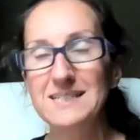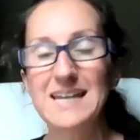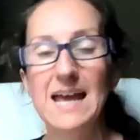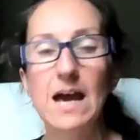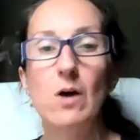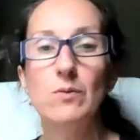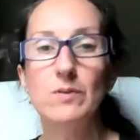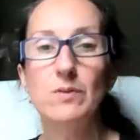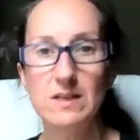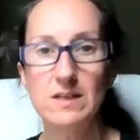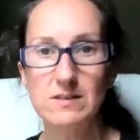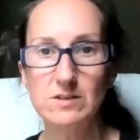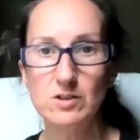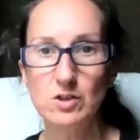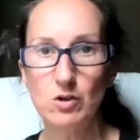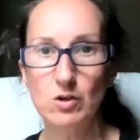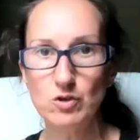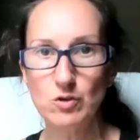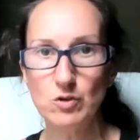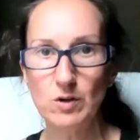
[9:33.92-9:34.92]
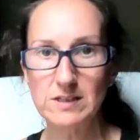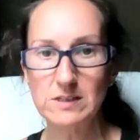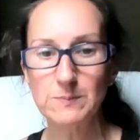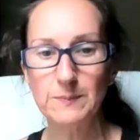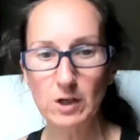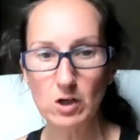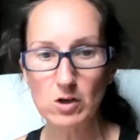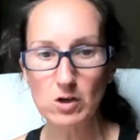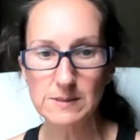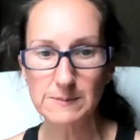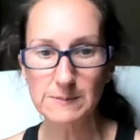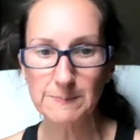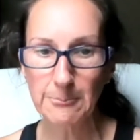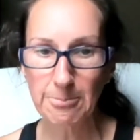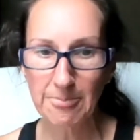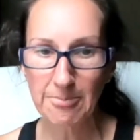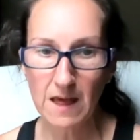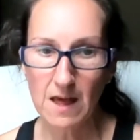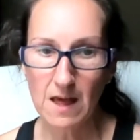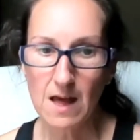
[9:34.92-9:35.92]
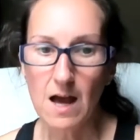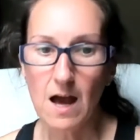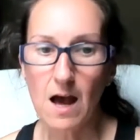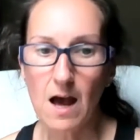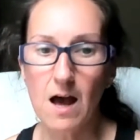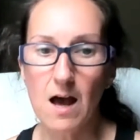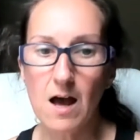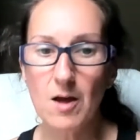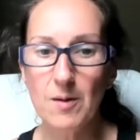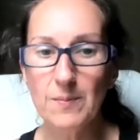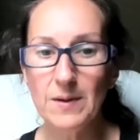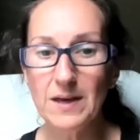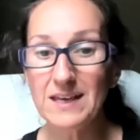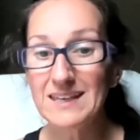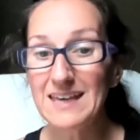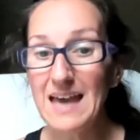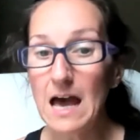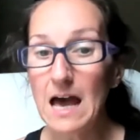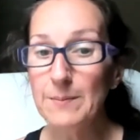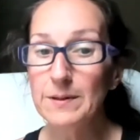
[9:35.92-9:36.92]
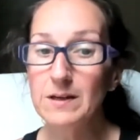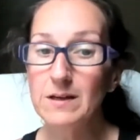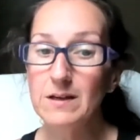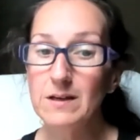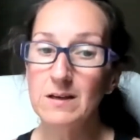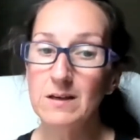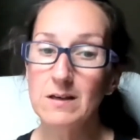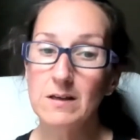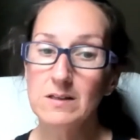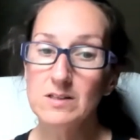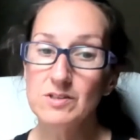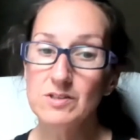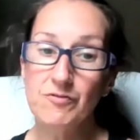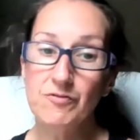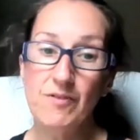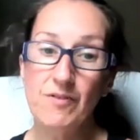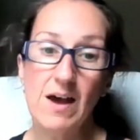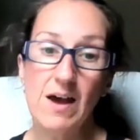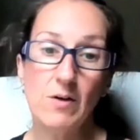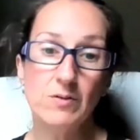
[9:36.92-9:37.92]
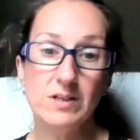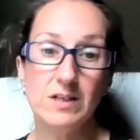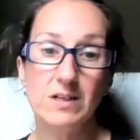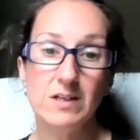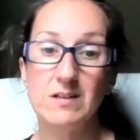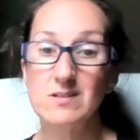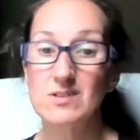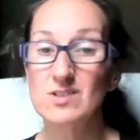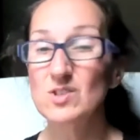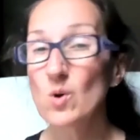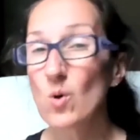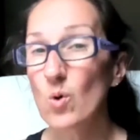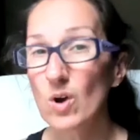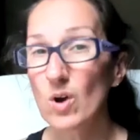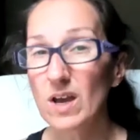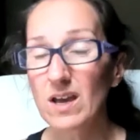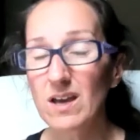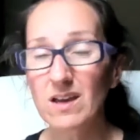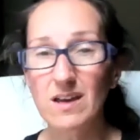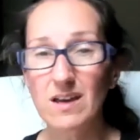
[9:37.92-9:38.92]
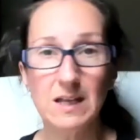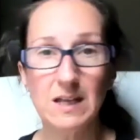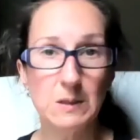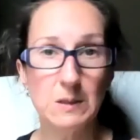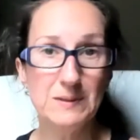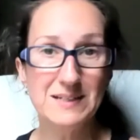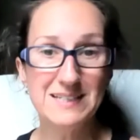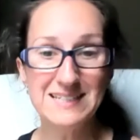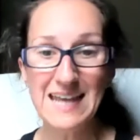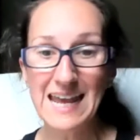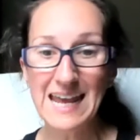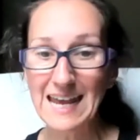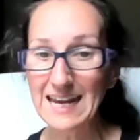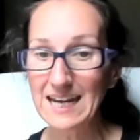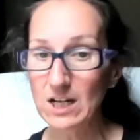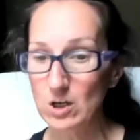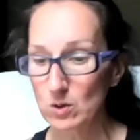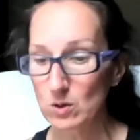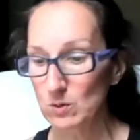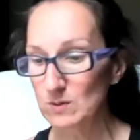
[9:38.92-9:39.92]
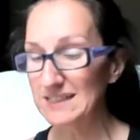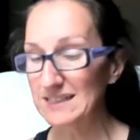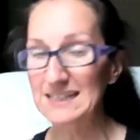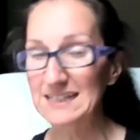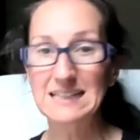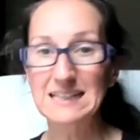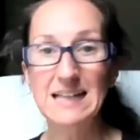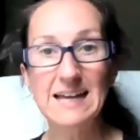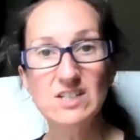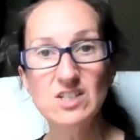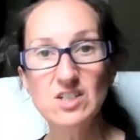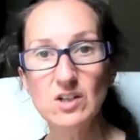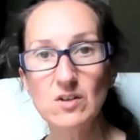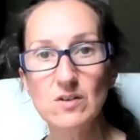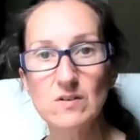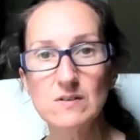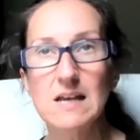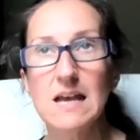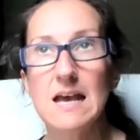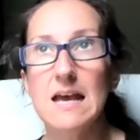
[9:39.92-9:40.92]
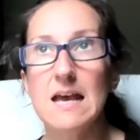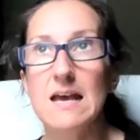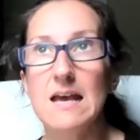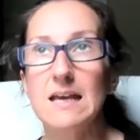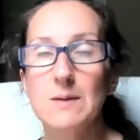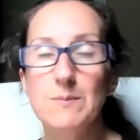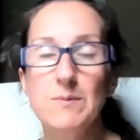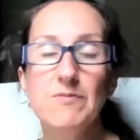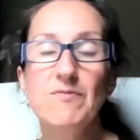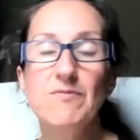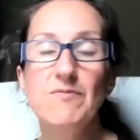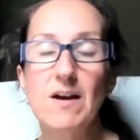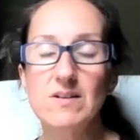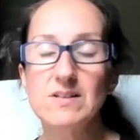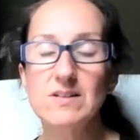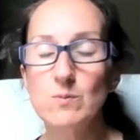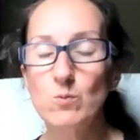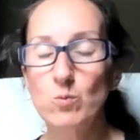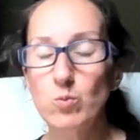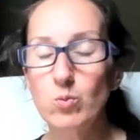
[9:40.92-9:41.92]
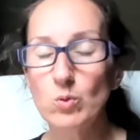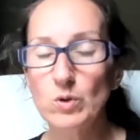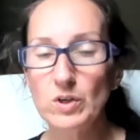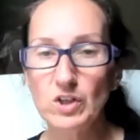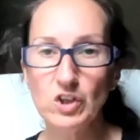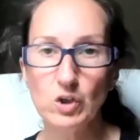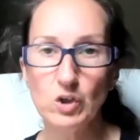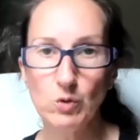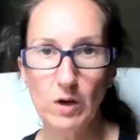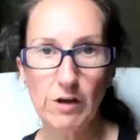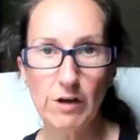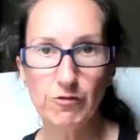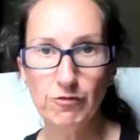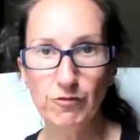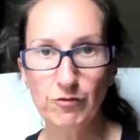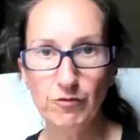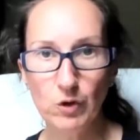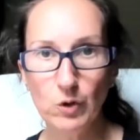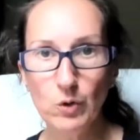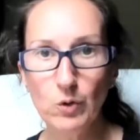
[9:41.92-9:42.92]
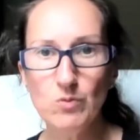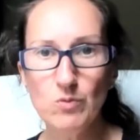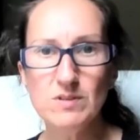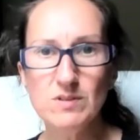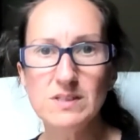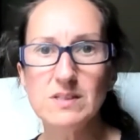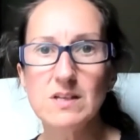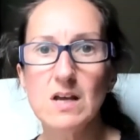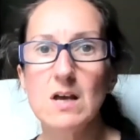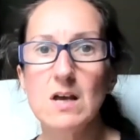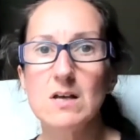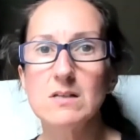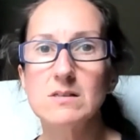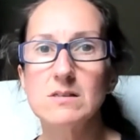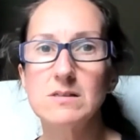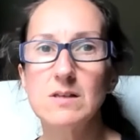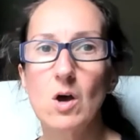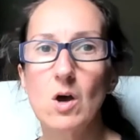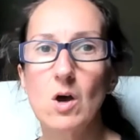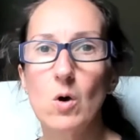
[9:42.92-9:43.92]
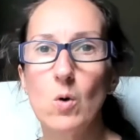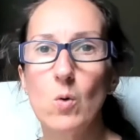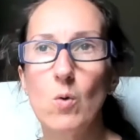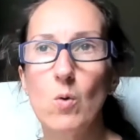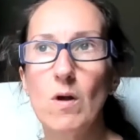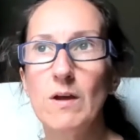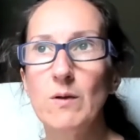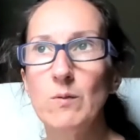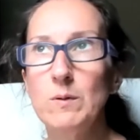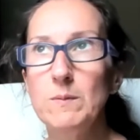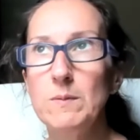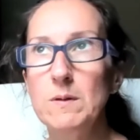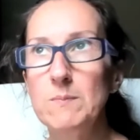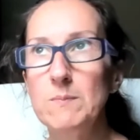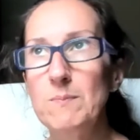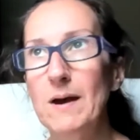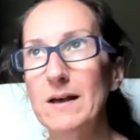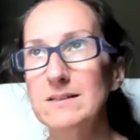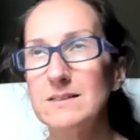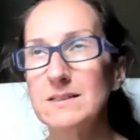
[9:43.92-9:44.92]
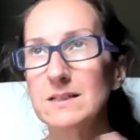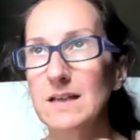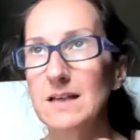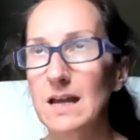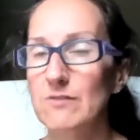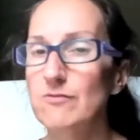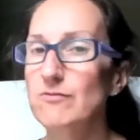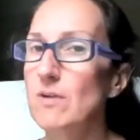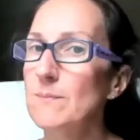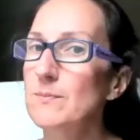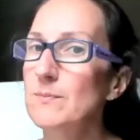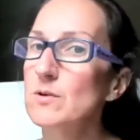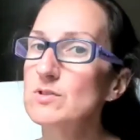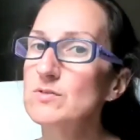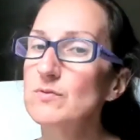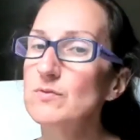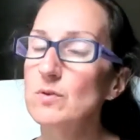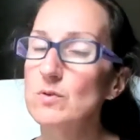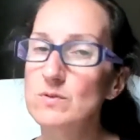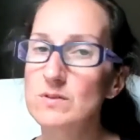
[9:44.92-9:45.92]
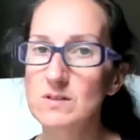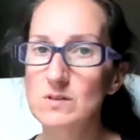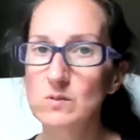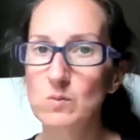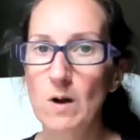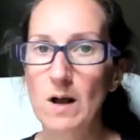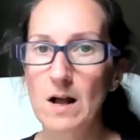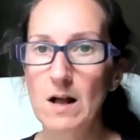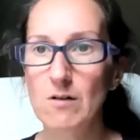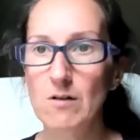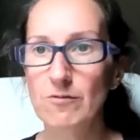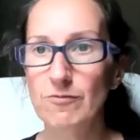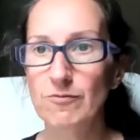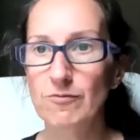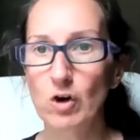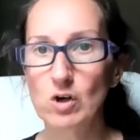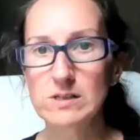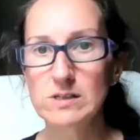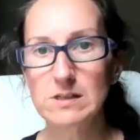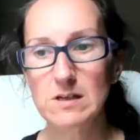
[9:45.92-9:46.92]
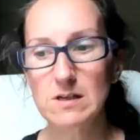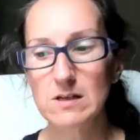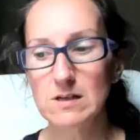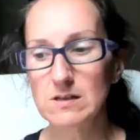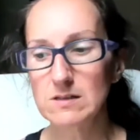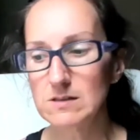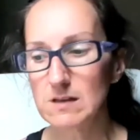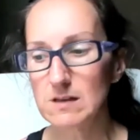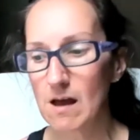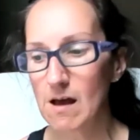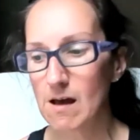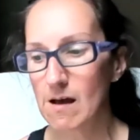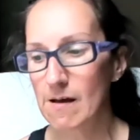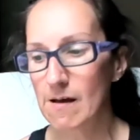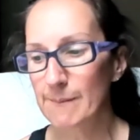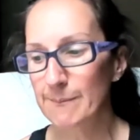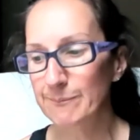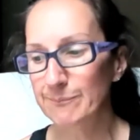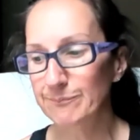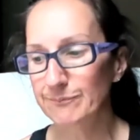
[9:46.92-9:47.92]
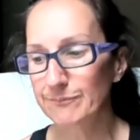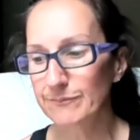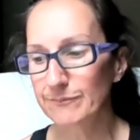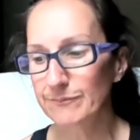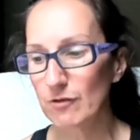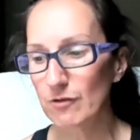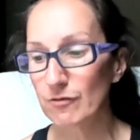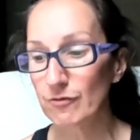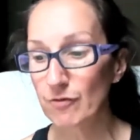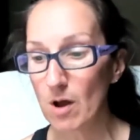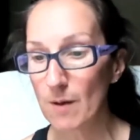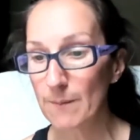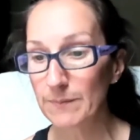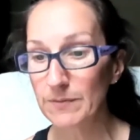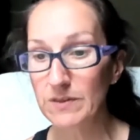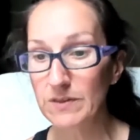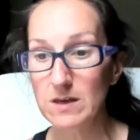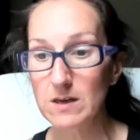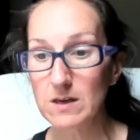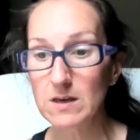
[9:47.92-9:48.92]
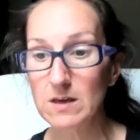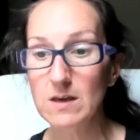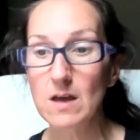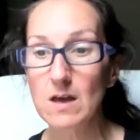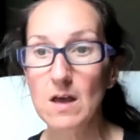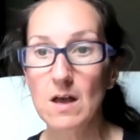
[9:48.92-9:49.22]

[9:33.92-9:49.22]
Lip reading: down these neurotransmitters. GABA is found in soy, in potatoes, in lentils. It can be found in some really great foods. So it would be best to get it from those foods as well versus from the